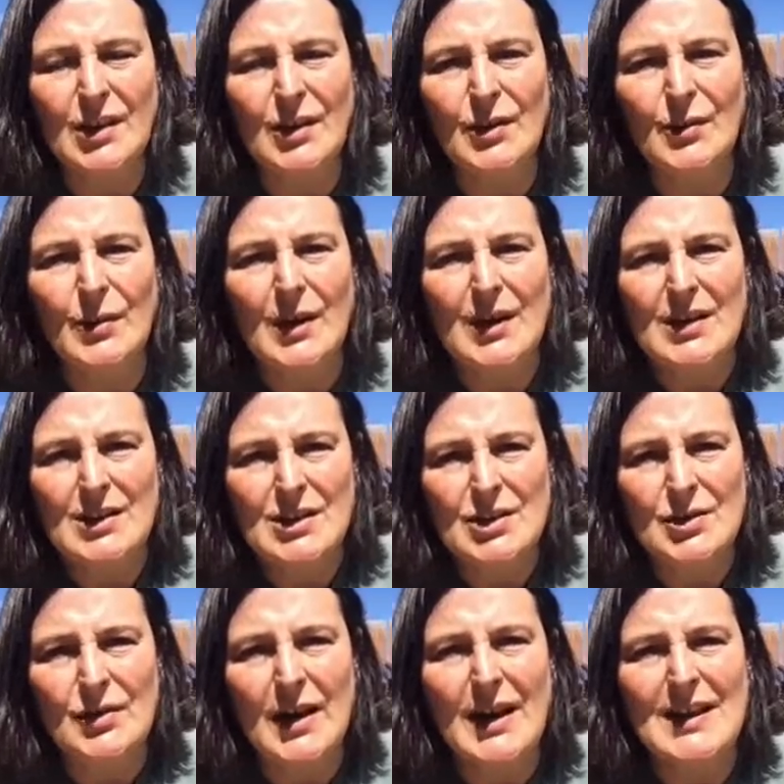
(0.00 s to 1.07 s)
you
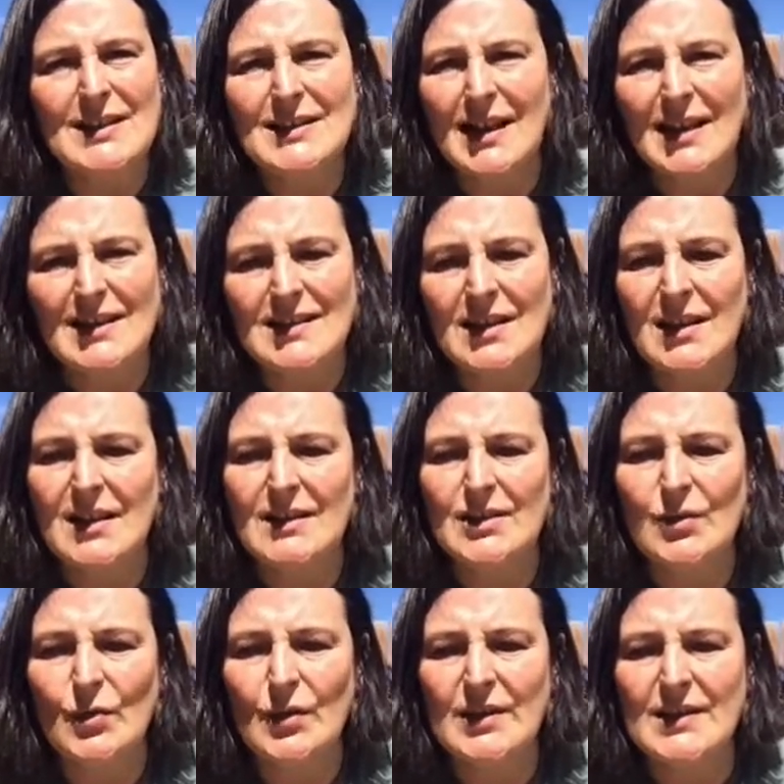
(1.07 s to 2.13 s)
stress,
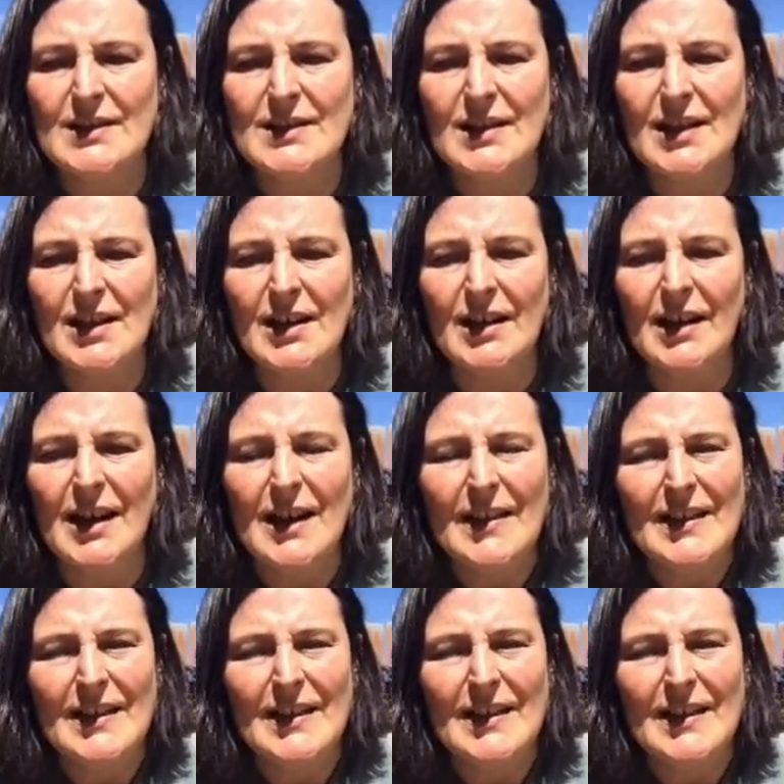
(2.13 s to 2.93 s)
anxiety or concern.